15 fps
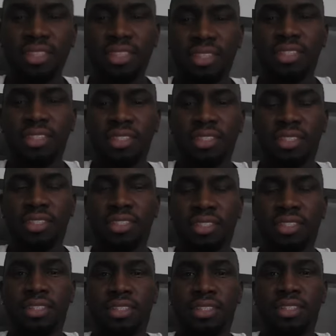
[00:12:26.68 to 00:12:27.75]

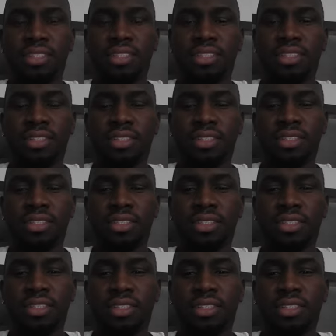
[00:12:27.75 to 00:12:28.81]

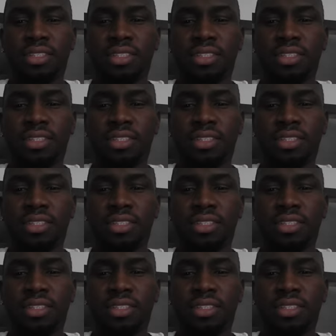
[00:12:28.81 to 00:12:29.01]
(no one is talking)